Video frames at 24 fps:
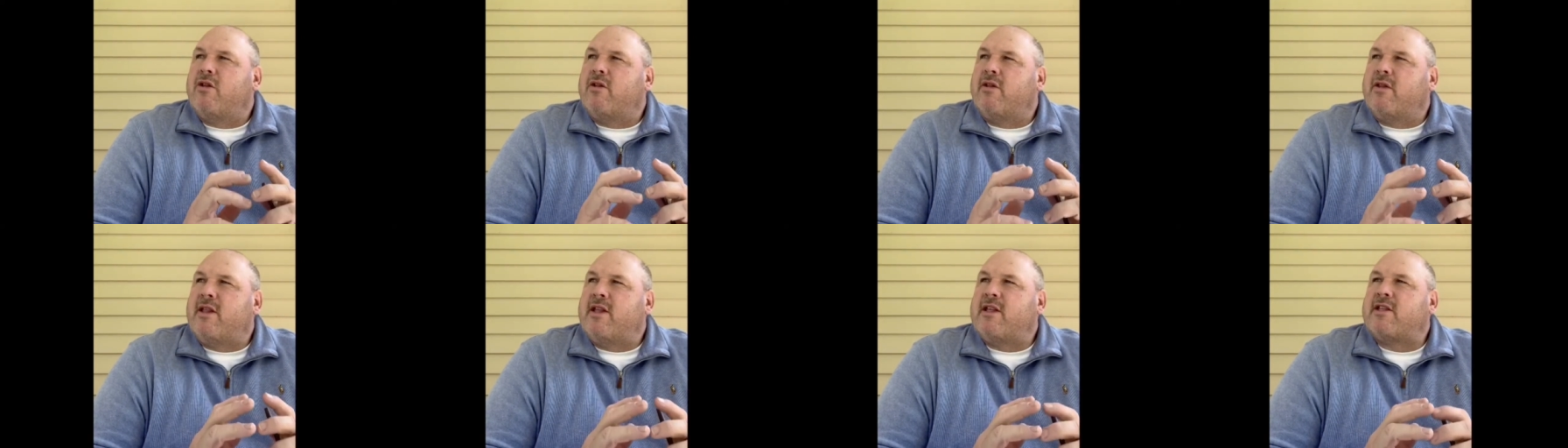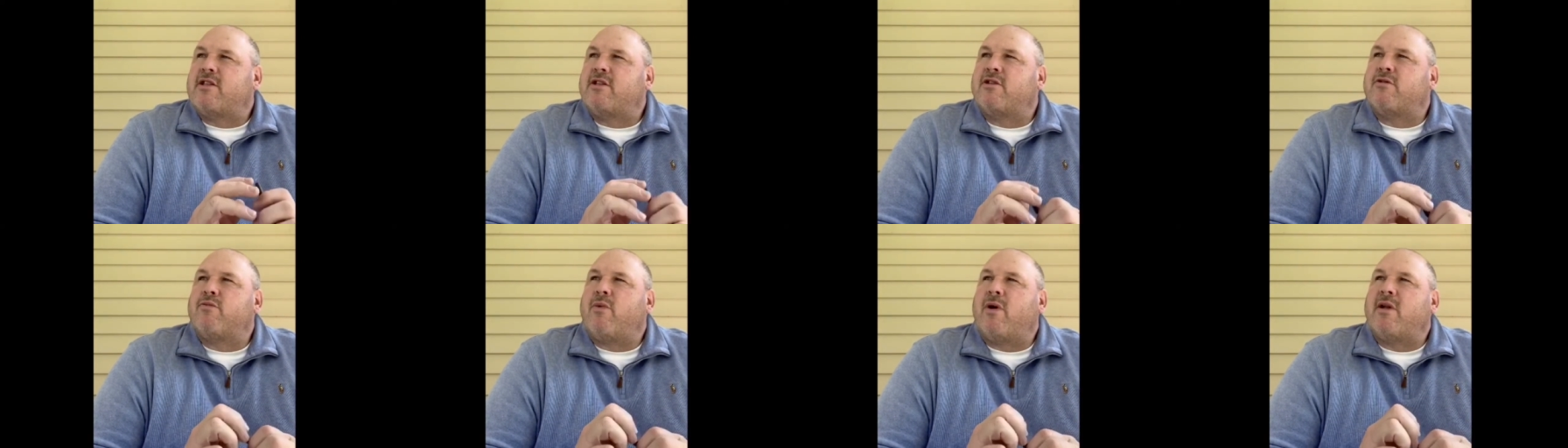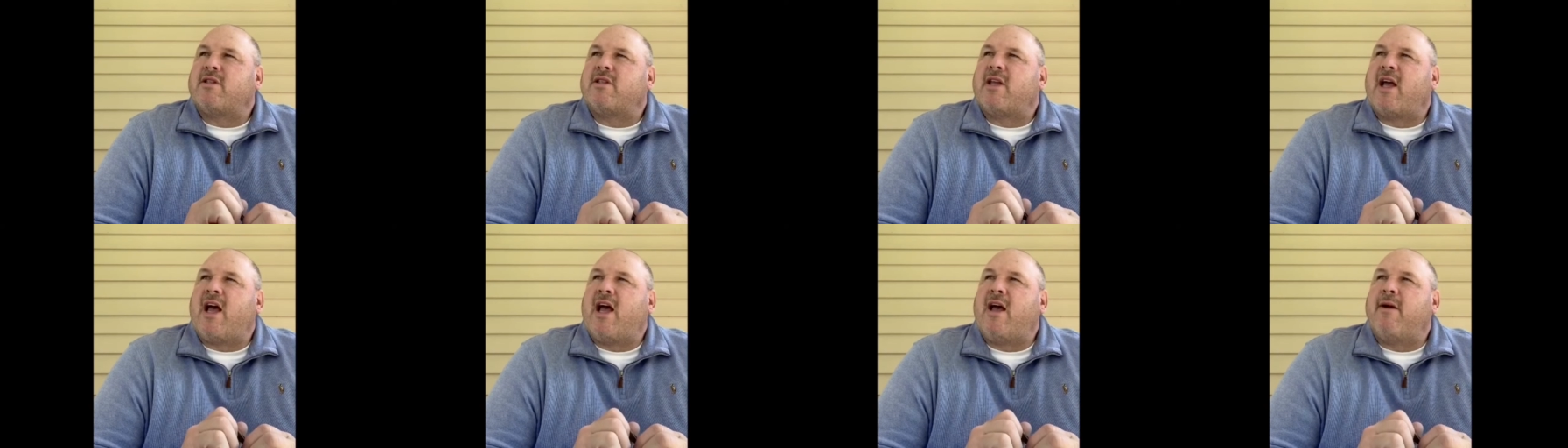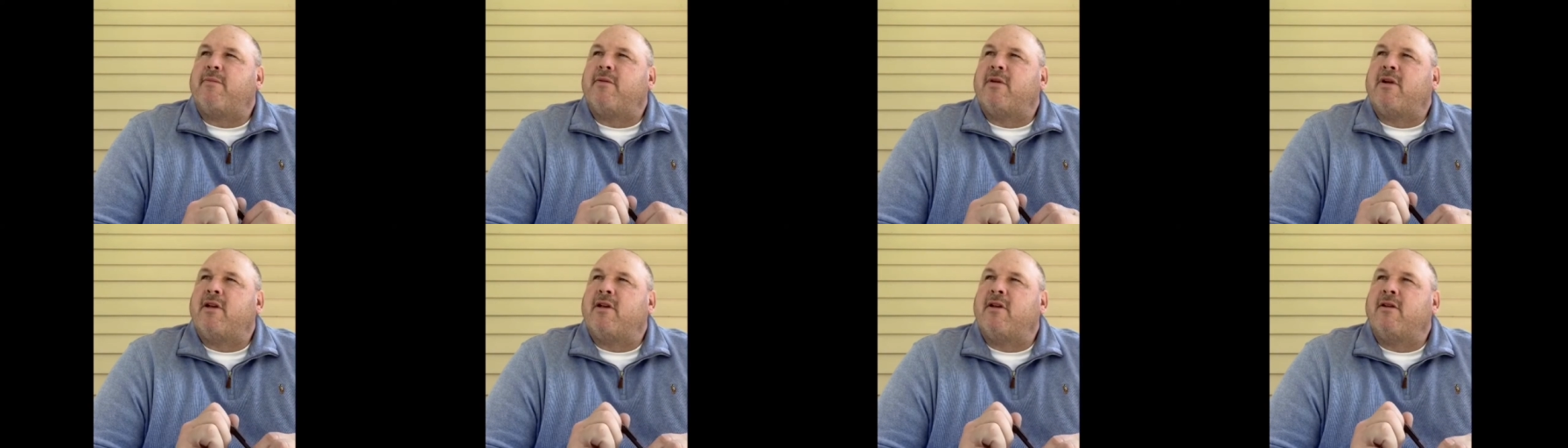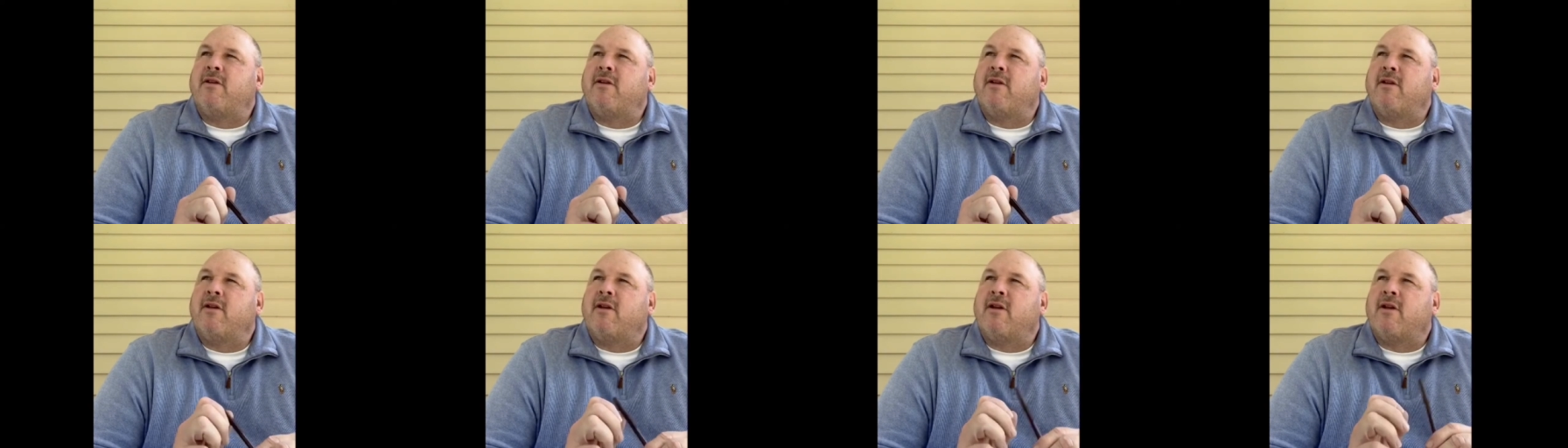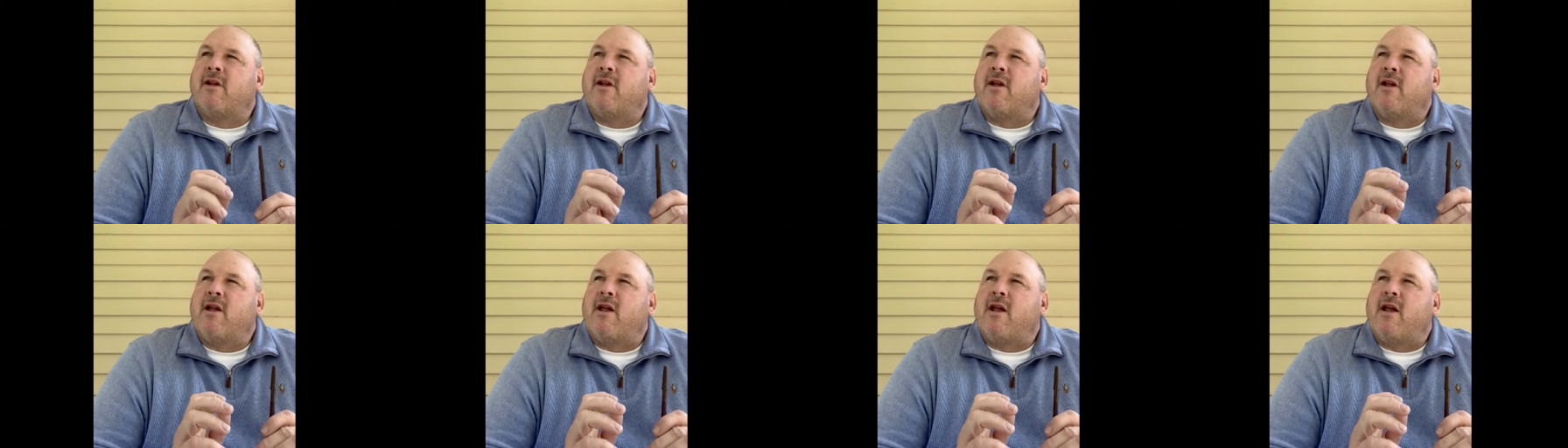this is what's happening
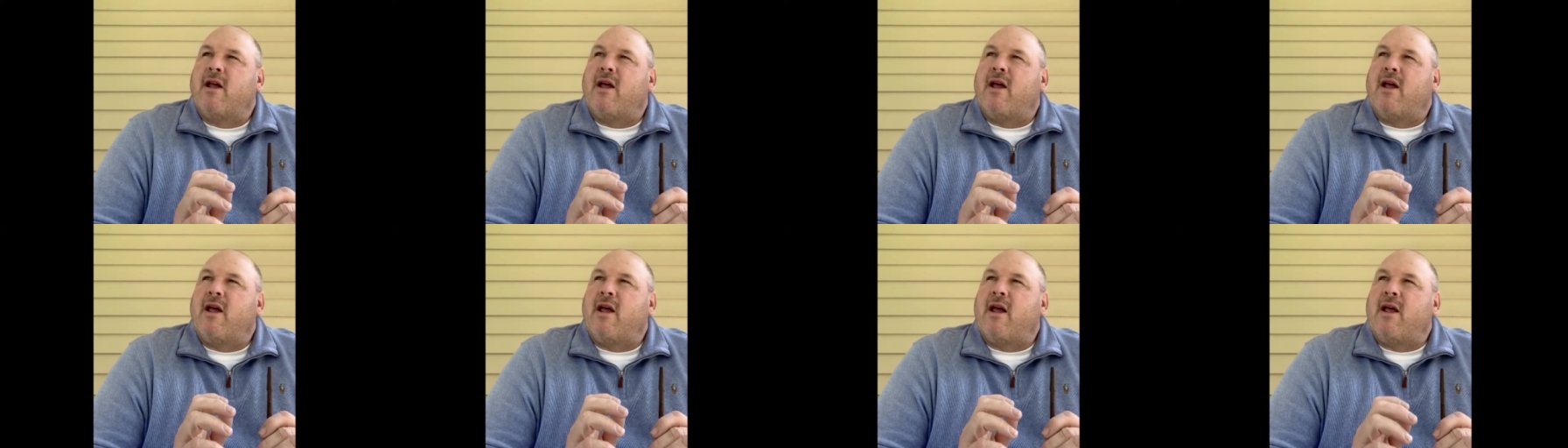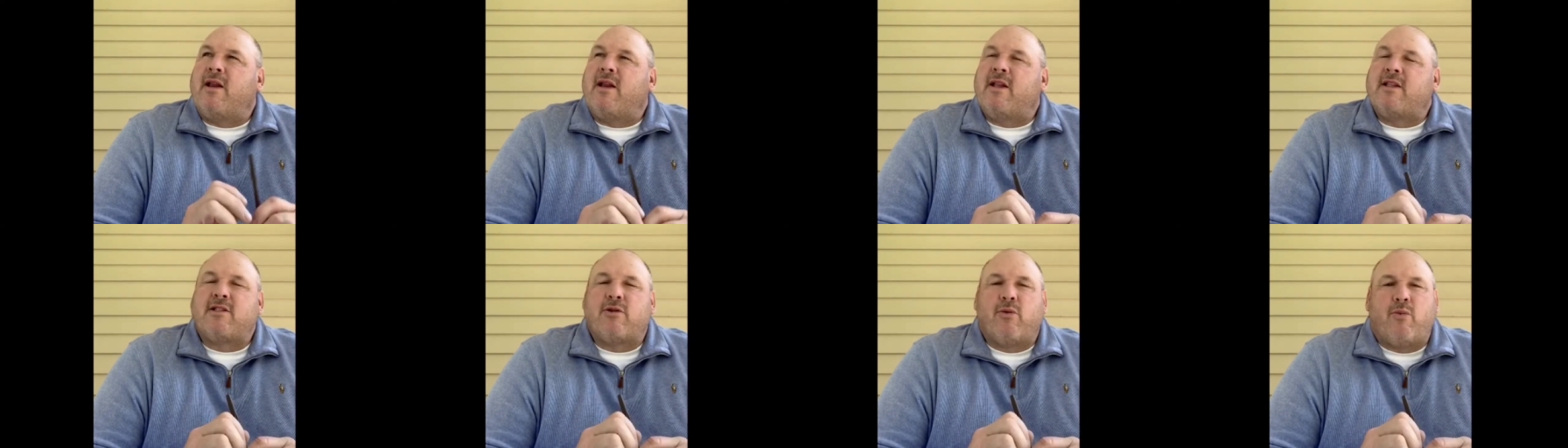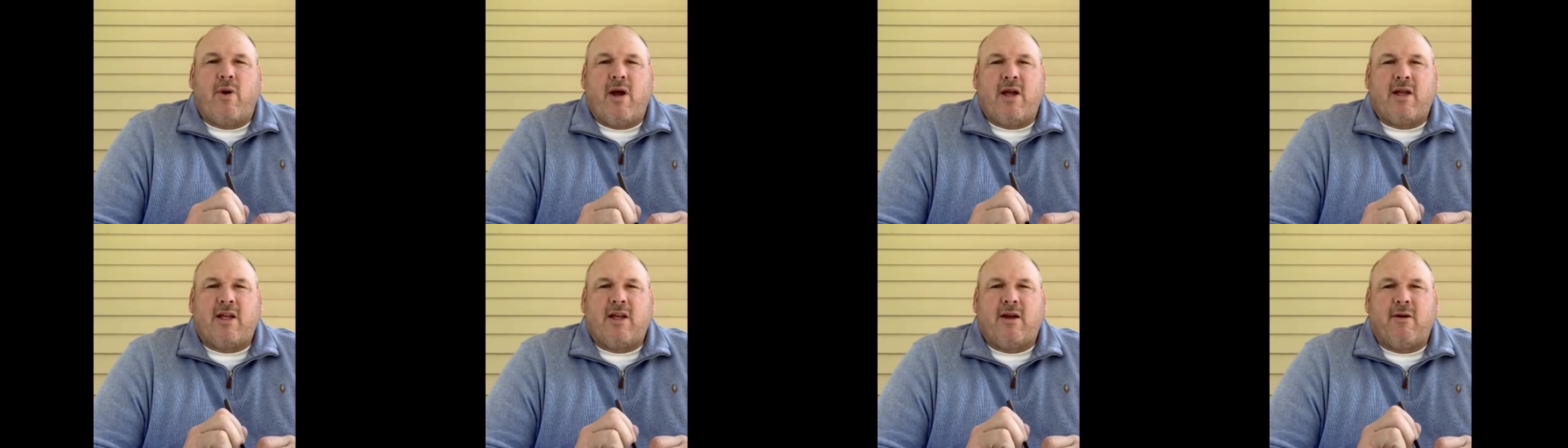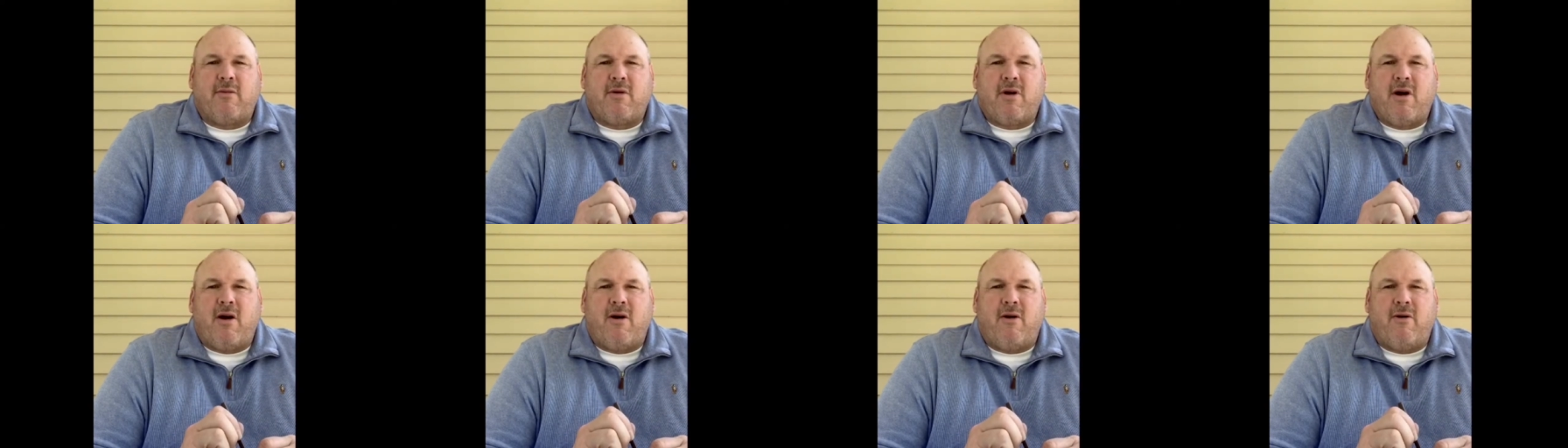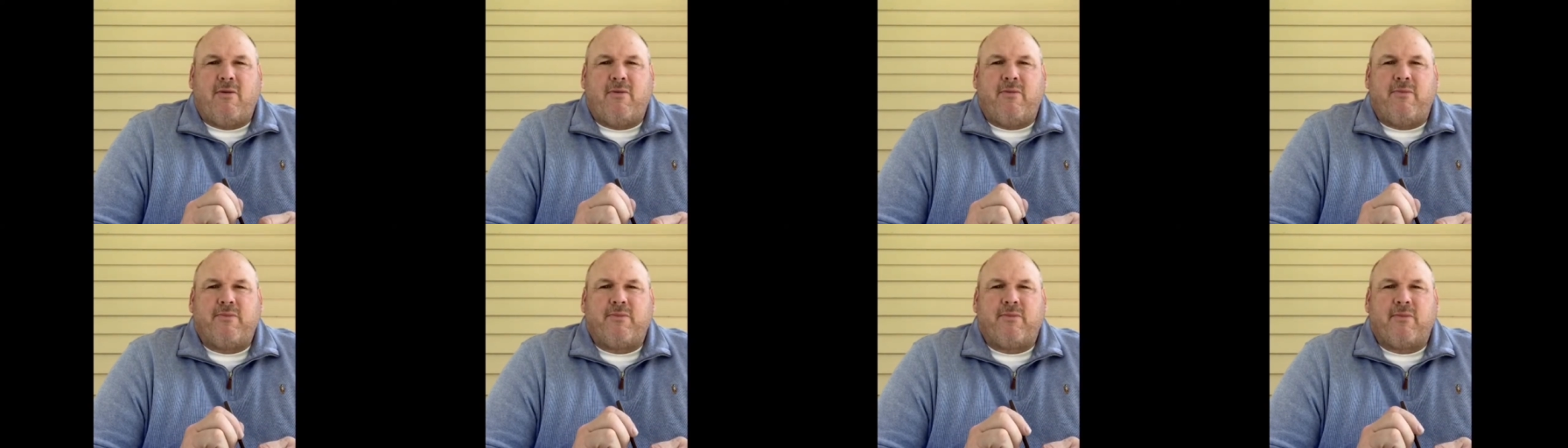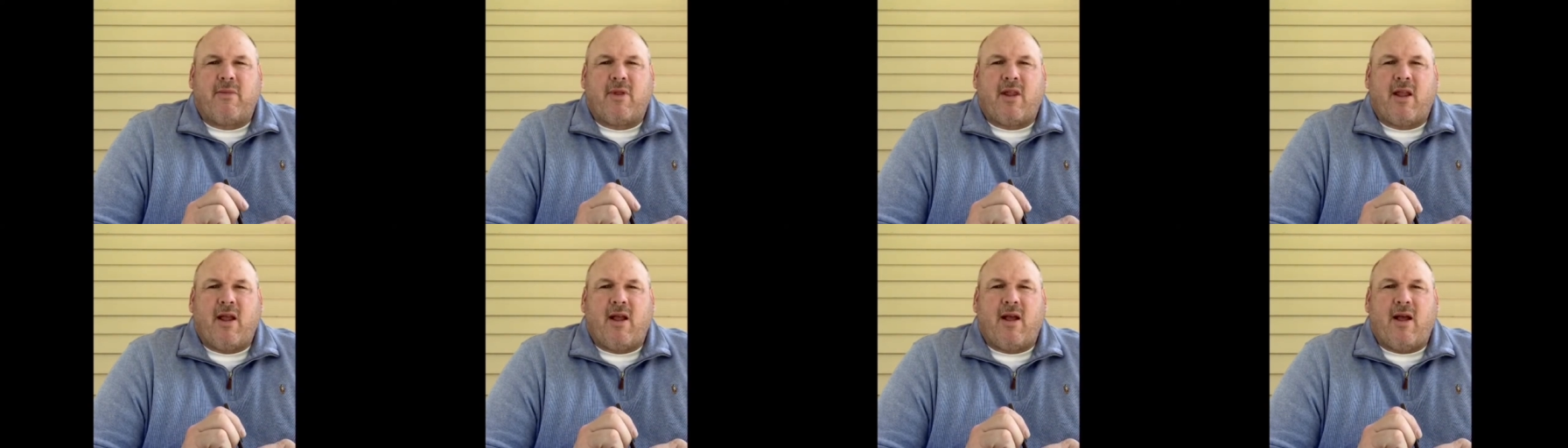and it's a wake-up call.
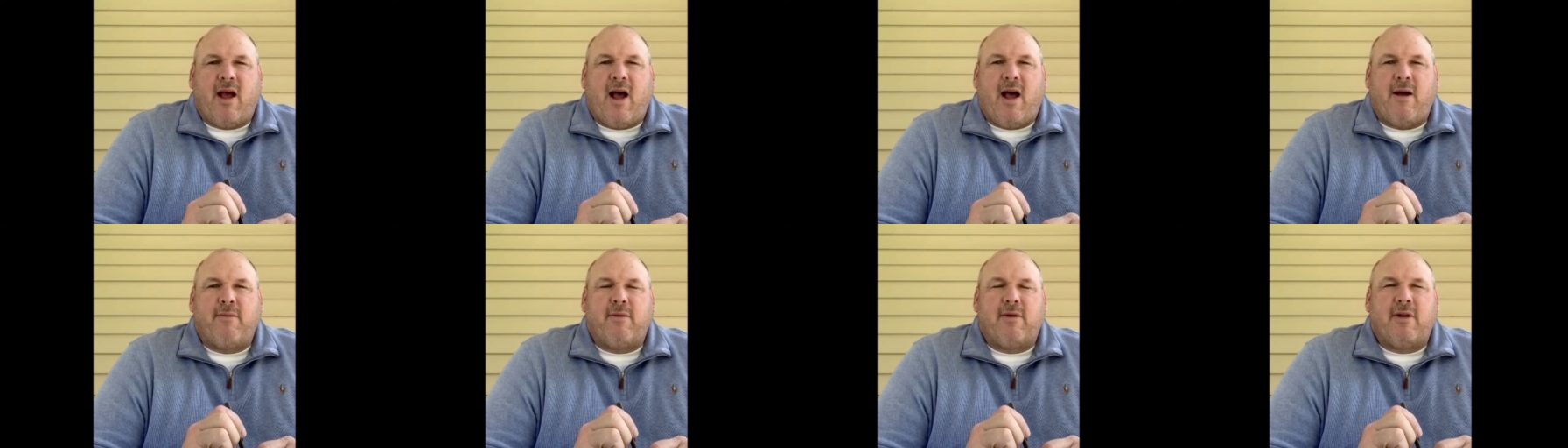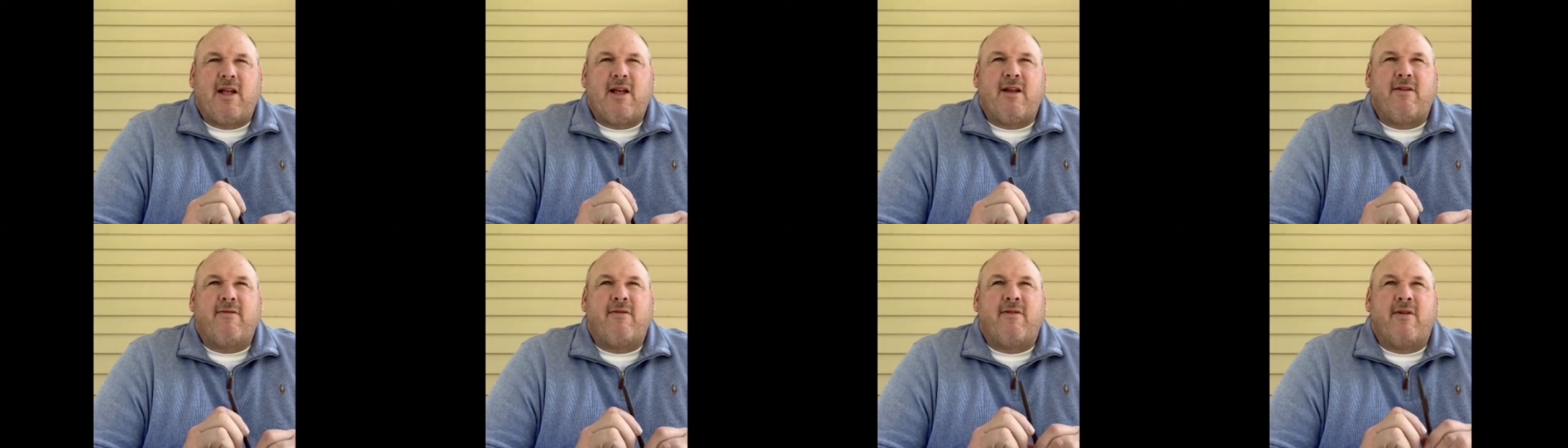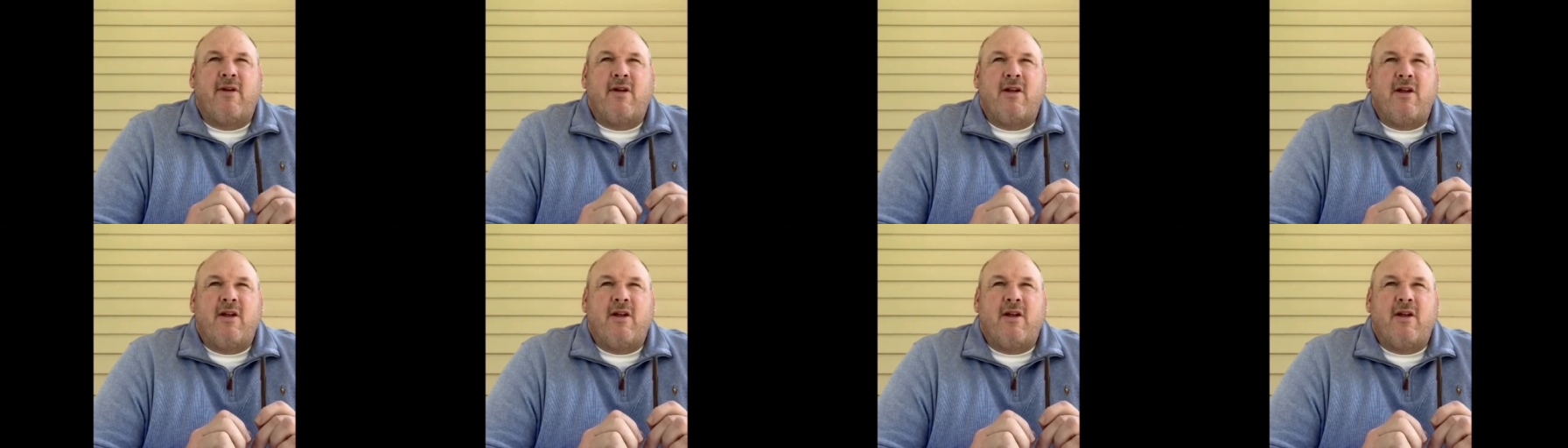I believe